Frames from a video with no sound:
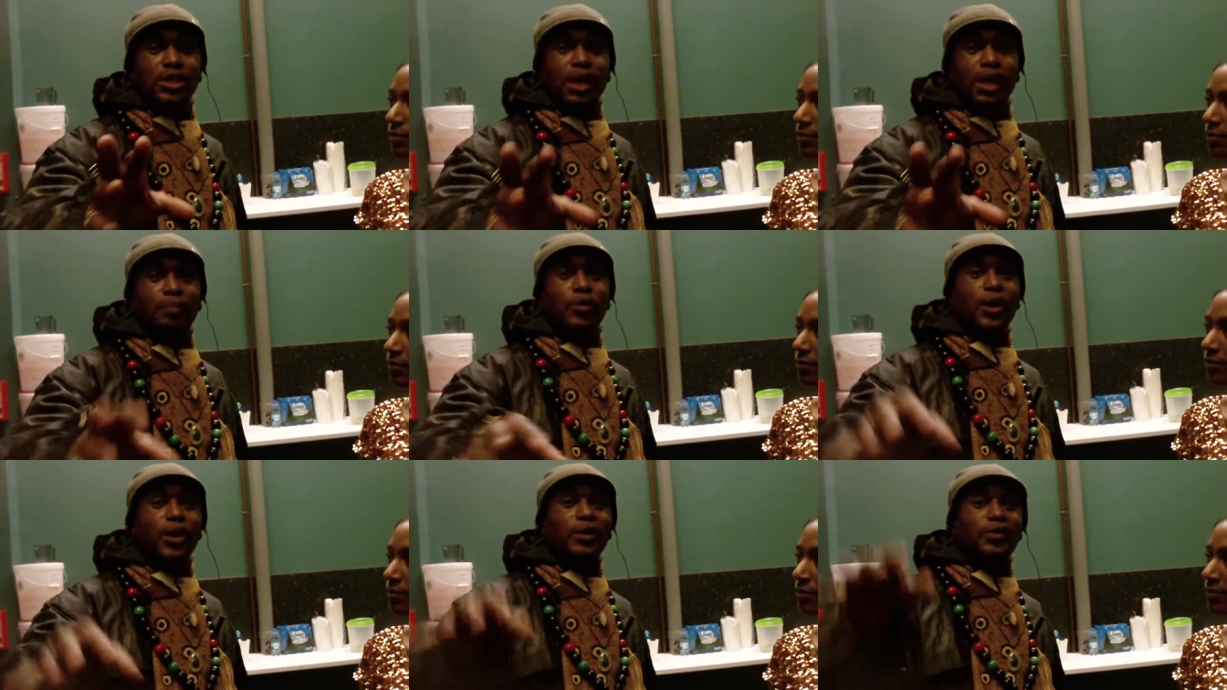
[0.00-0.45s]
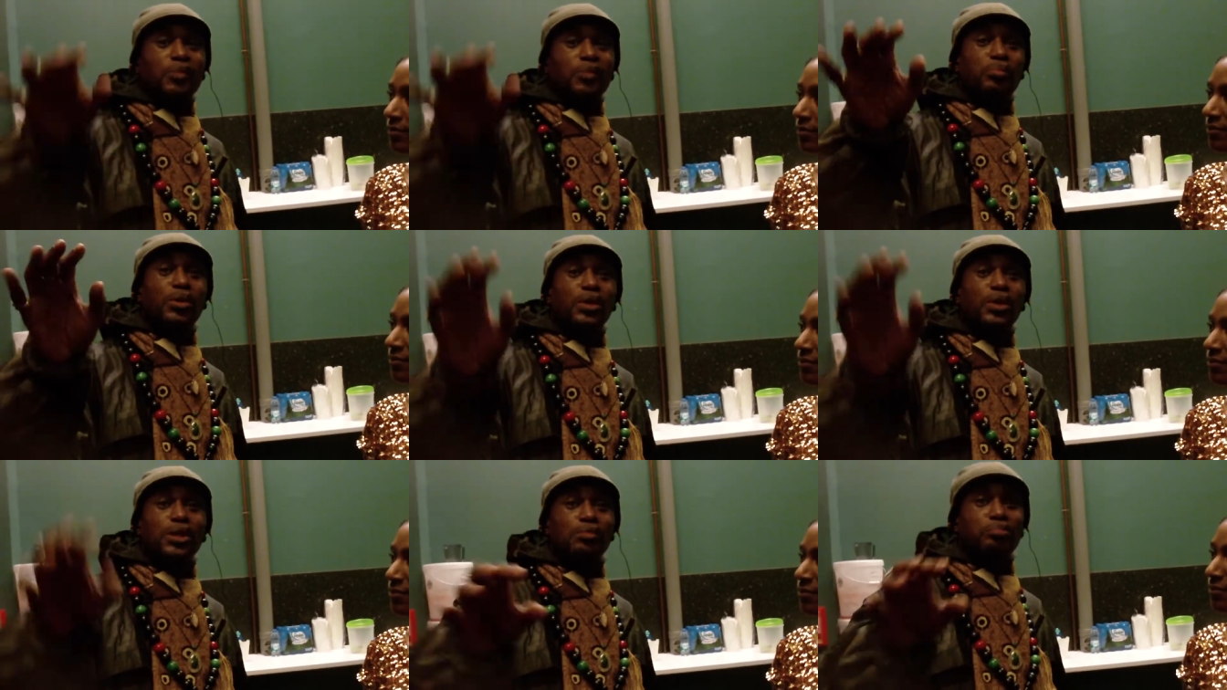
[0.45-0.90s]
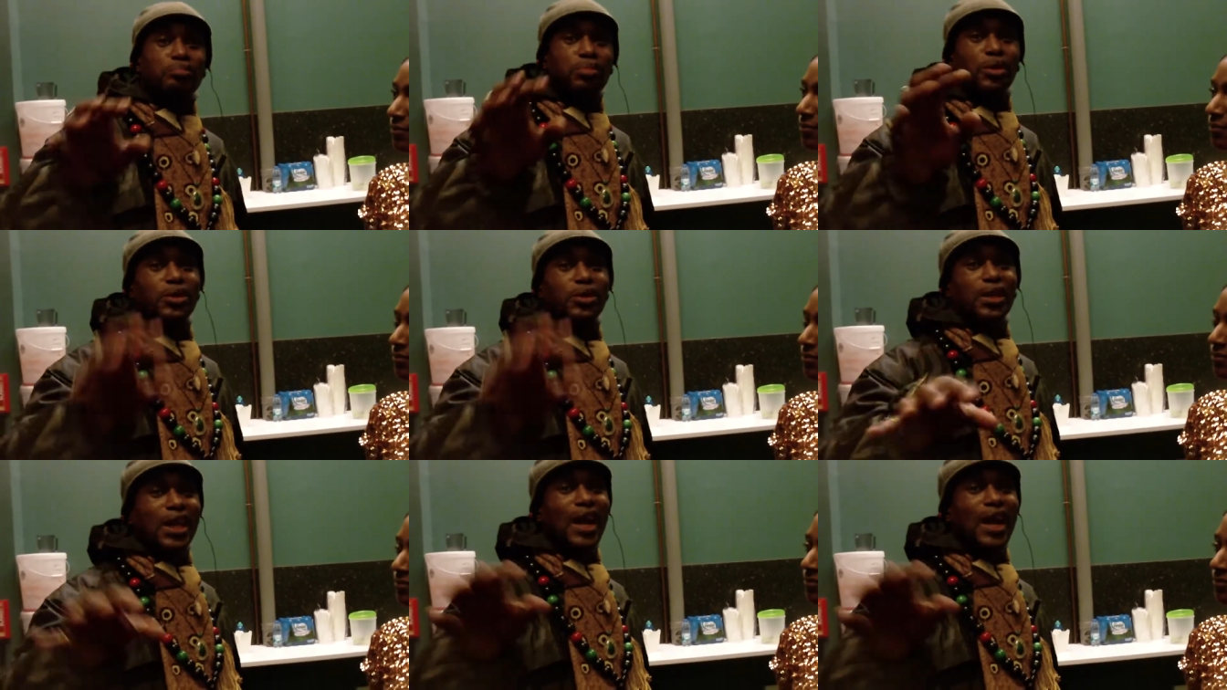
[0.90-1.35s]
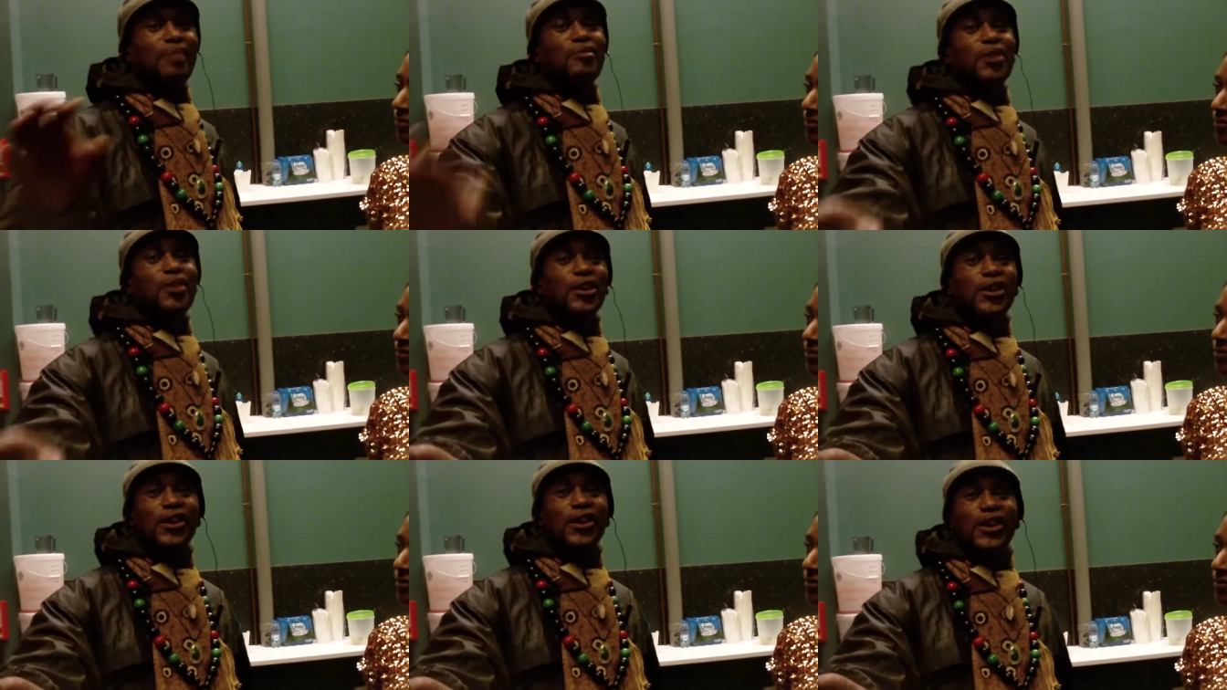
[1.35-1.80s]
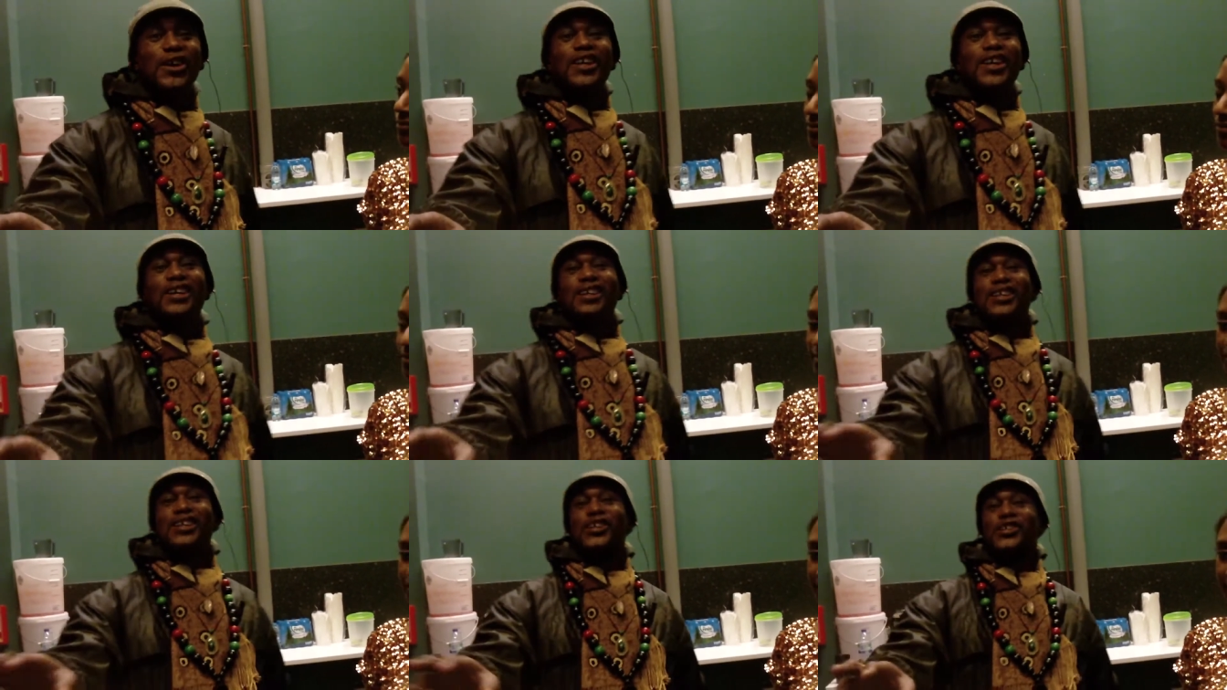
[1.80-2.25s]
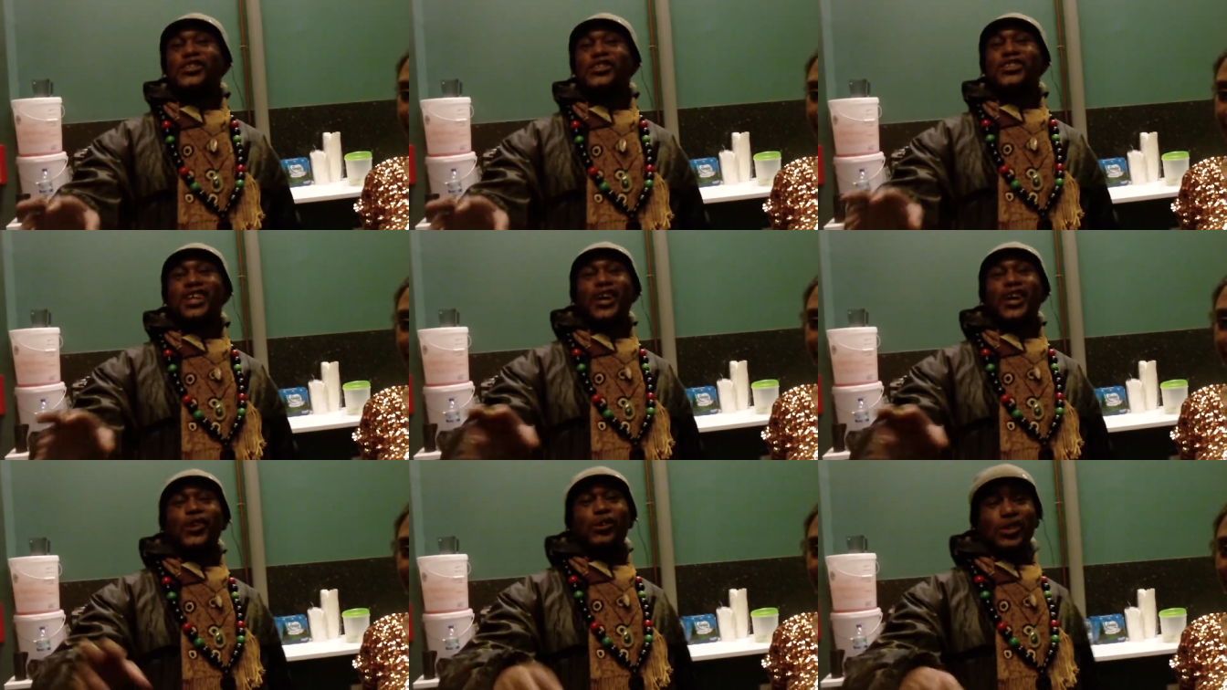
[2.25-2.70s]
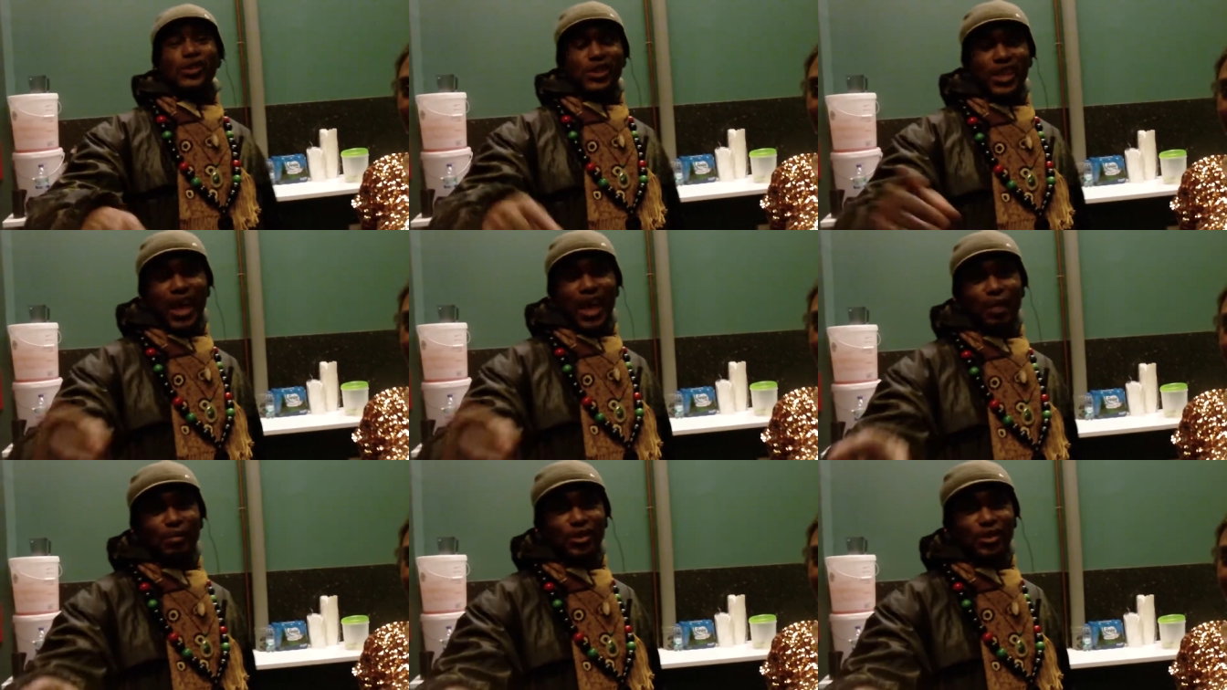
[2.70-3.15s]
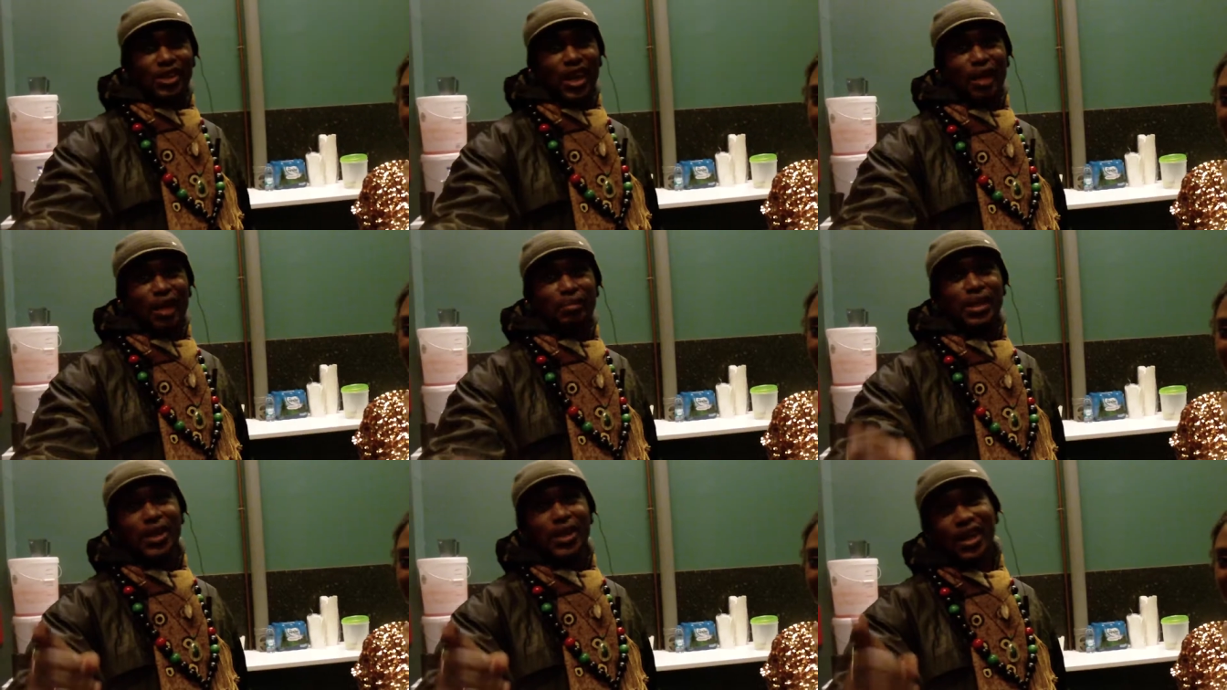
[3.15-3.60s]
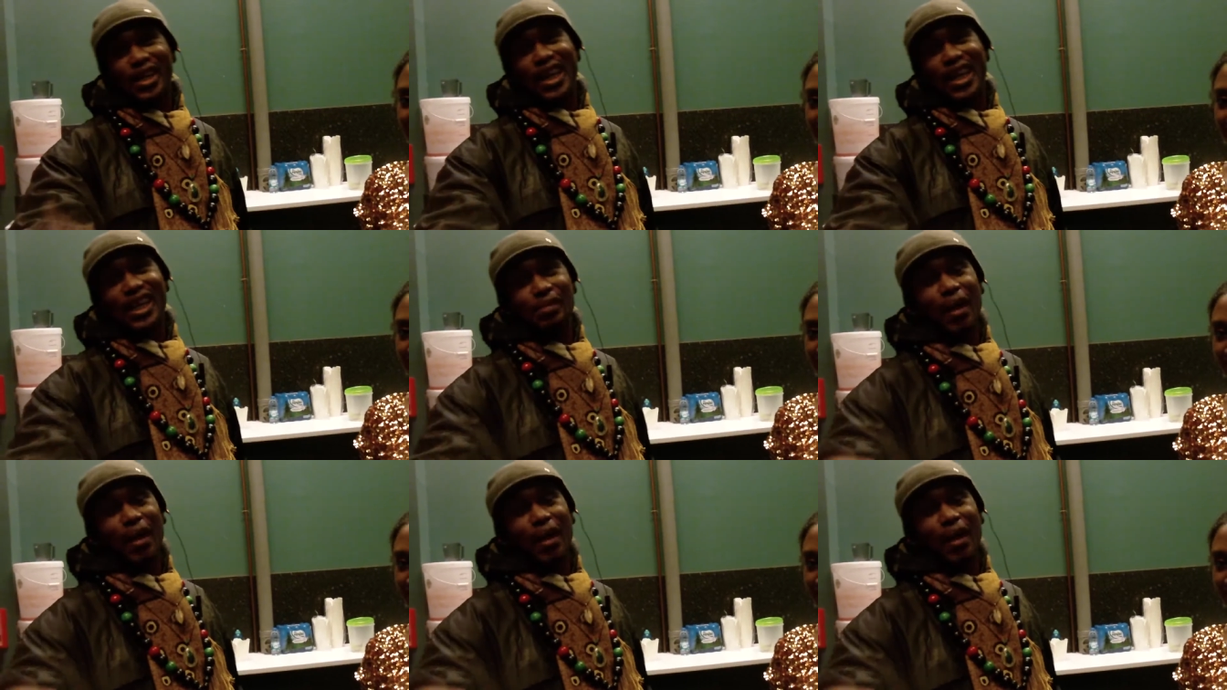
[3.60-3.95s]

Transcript: I'm not gonna put, put the camera on her because I know she's camera shy, but the young lady